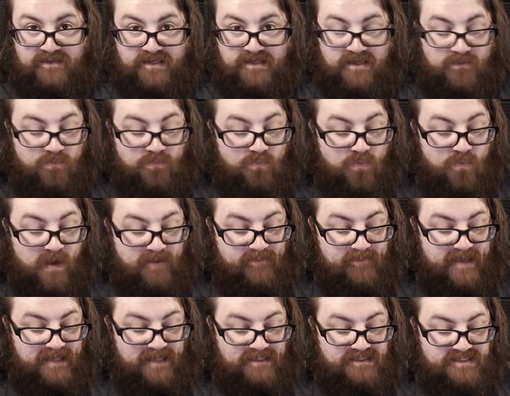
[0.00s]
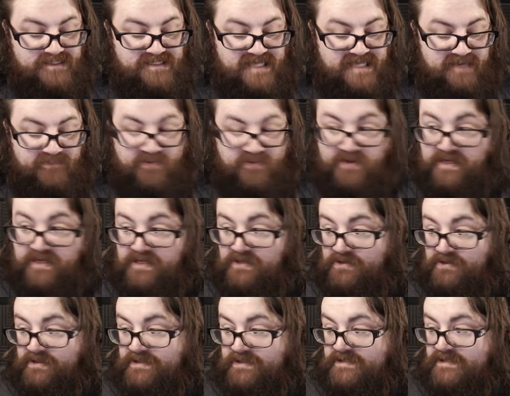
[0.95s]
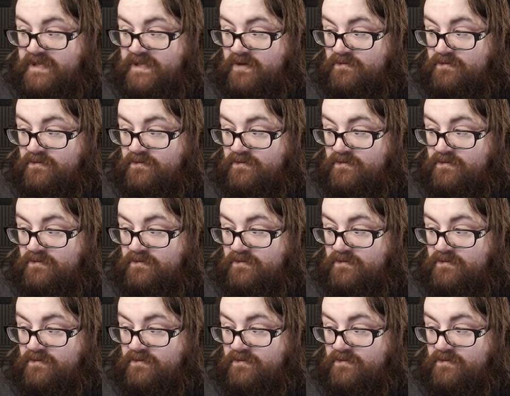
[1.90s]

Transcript: white balance set pretty good, so